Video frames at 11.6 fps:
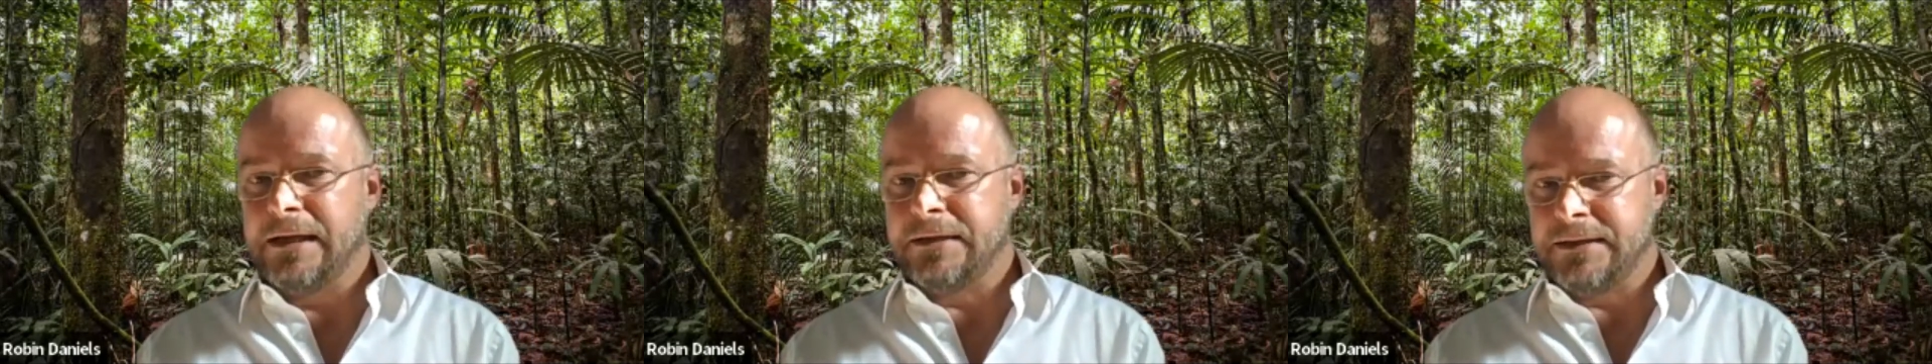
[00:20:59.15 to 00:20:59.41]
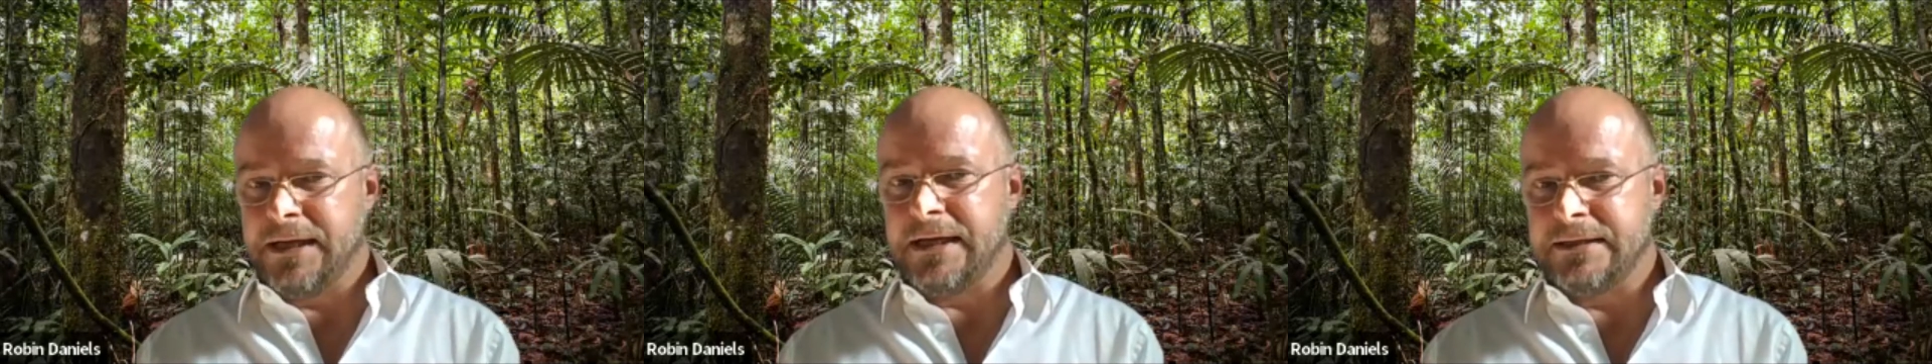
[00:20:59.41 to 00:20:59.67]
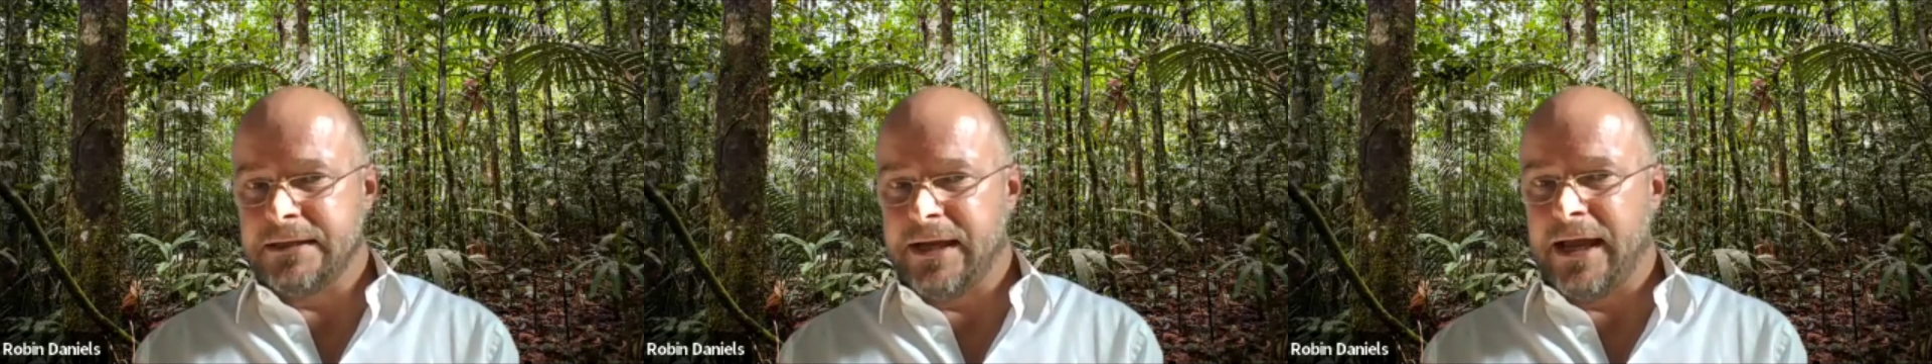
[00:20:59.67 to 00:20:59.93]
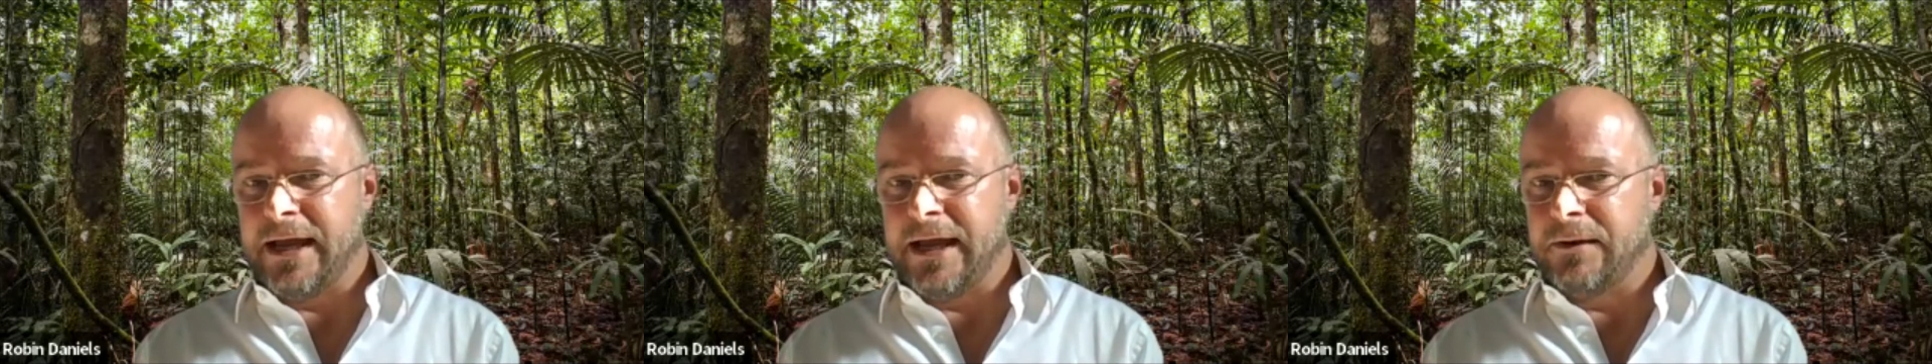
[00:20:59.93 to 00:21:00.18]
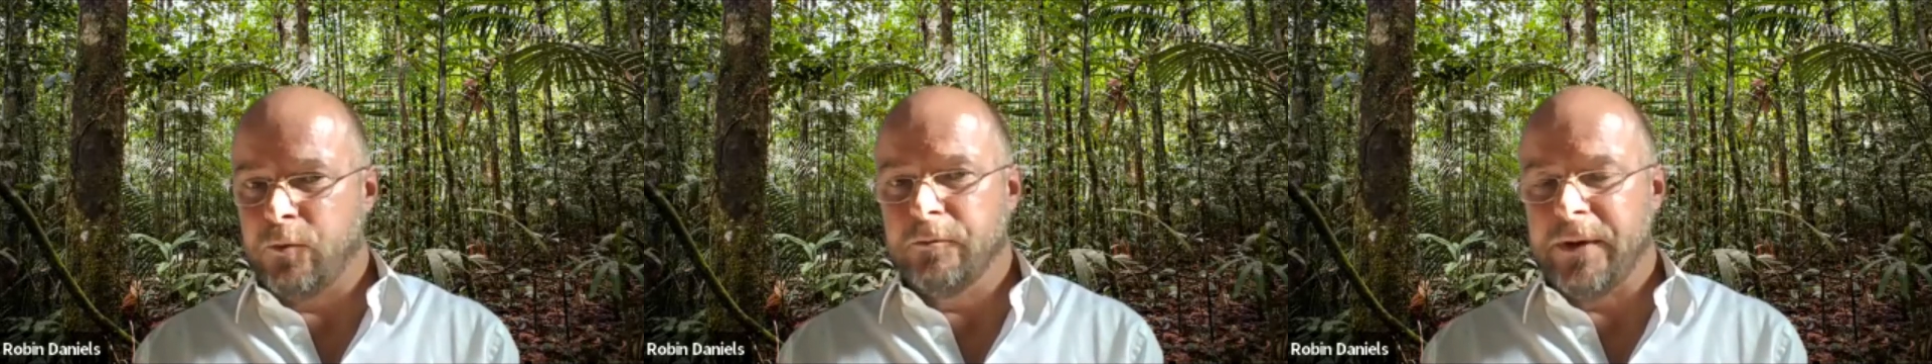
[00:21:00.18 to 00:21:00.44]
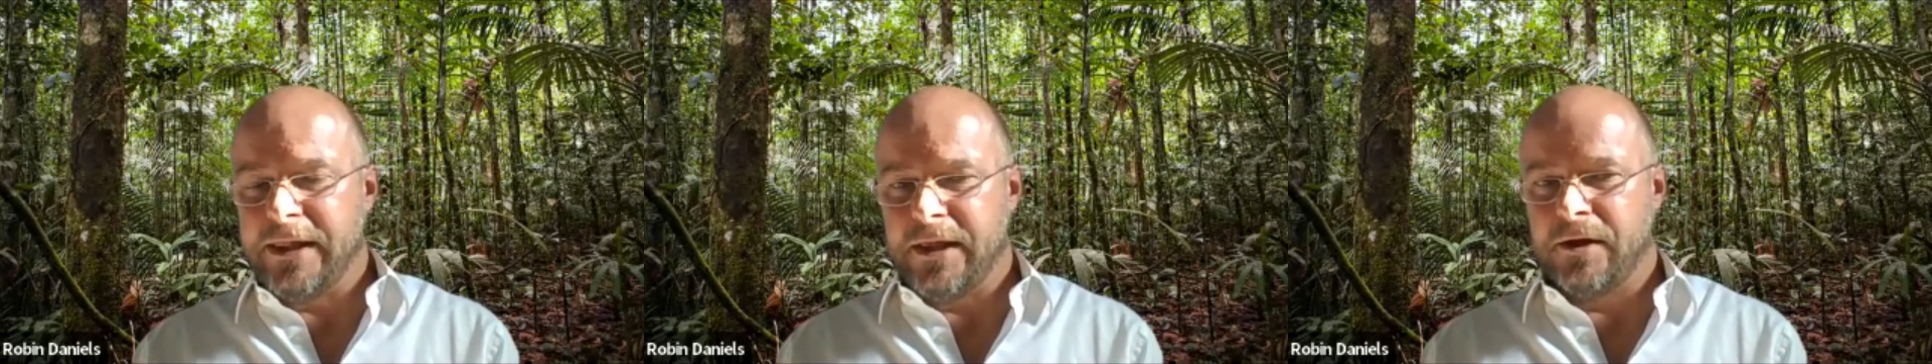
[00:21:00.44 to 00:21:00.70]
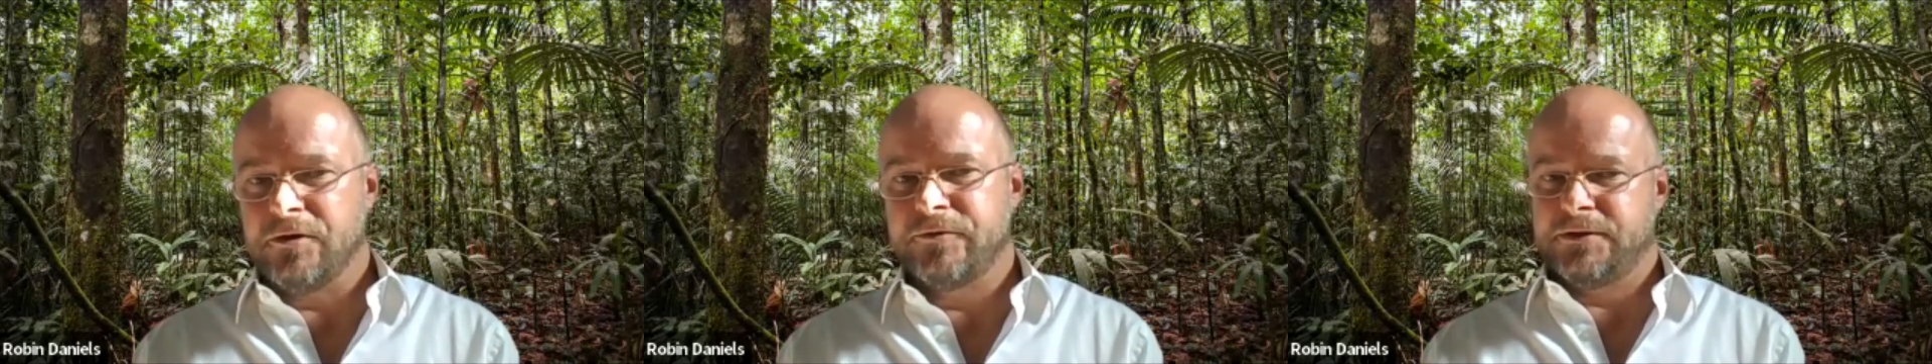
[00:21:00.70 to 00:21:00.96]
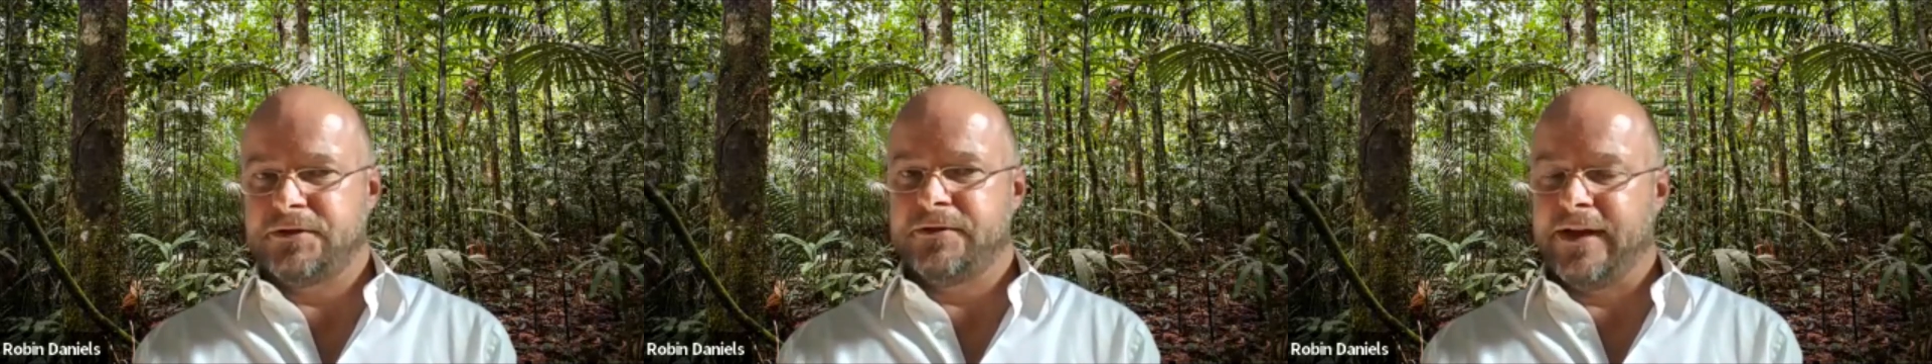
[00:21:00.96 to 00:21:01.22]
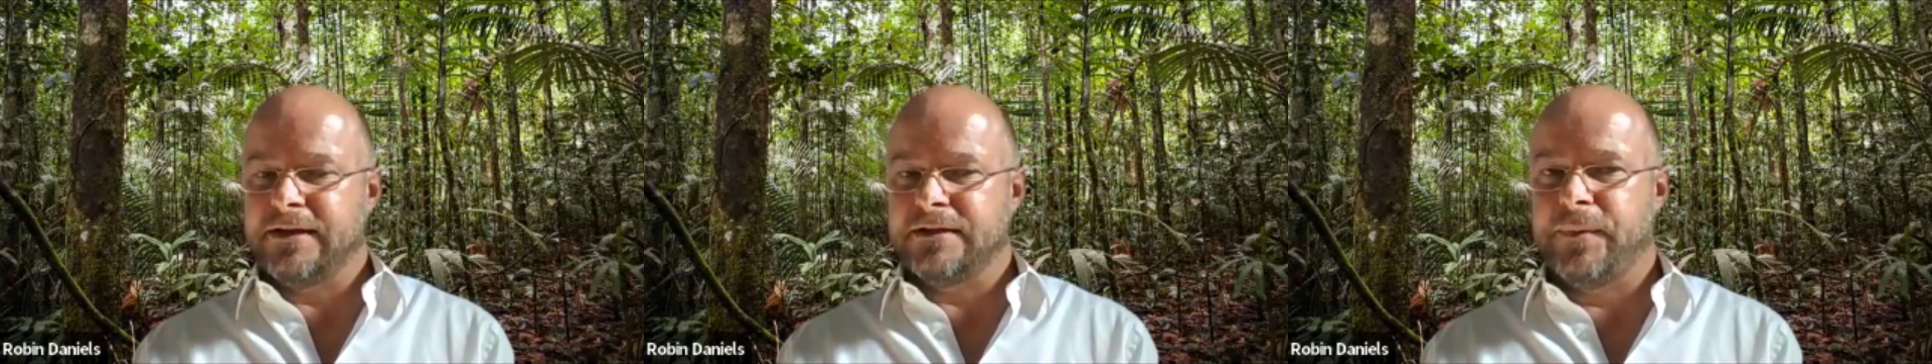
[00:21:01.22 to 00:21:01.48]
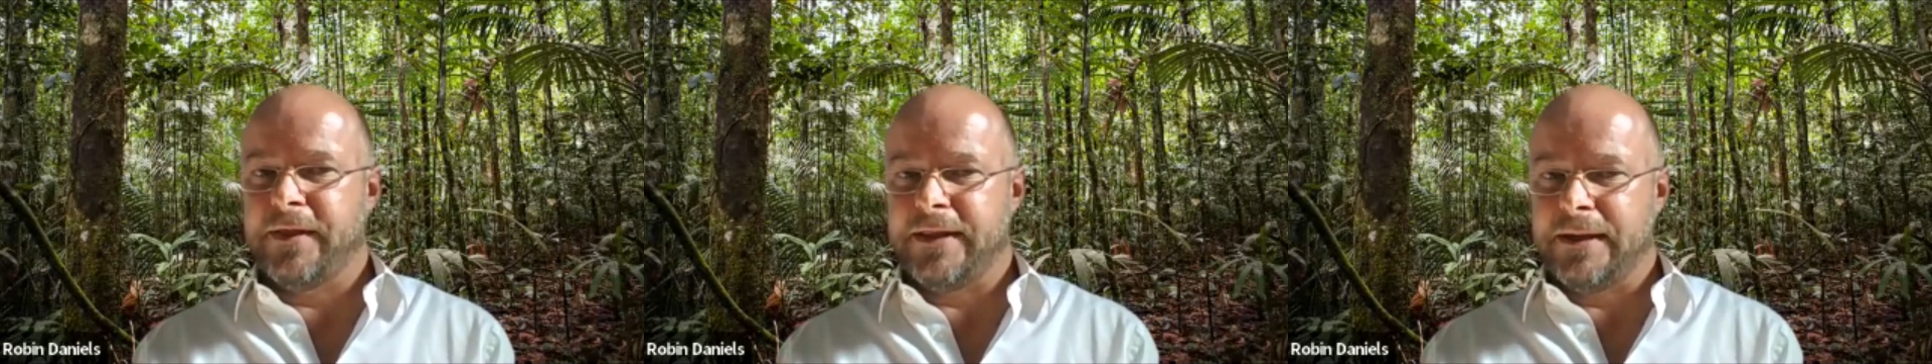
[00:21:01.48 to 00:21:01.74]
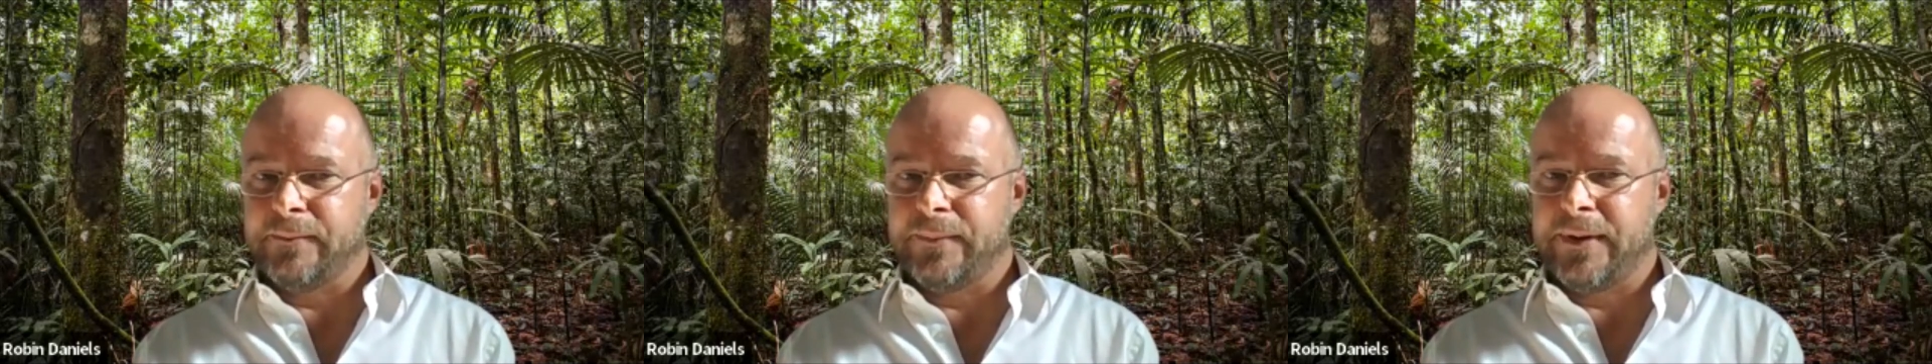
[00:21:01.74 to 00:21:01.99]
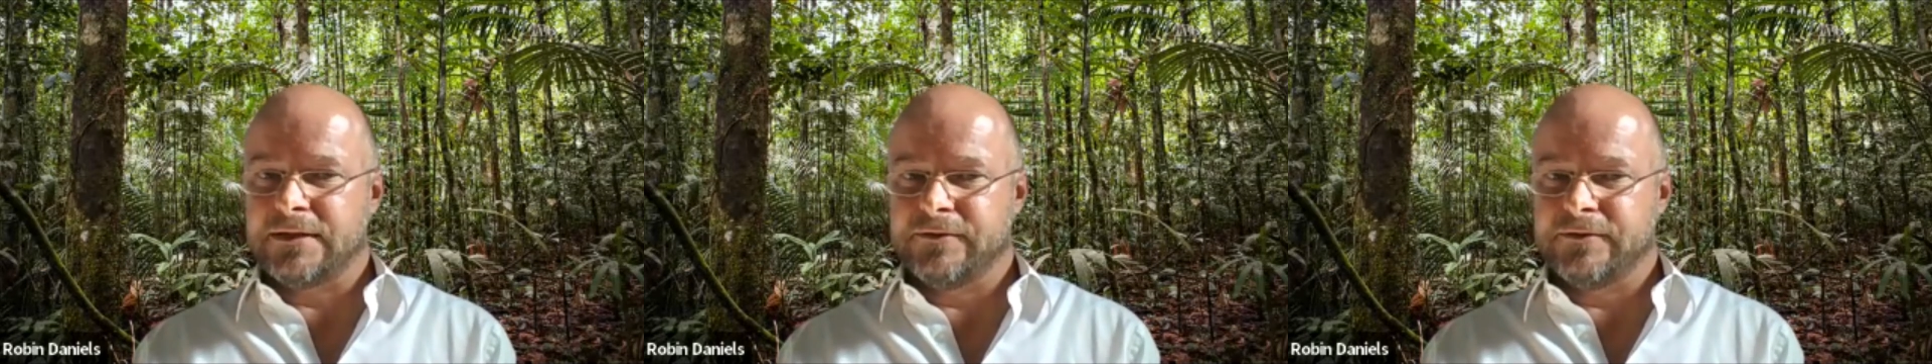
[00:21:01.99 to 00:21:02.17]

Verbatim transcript: day to day and will be those first affected by the impact of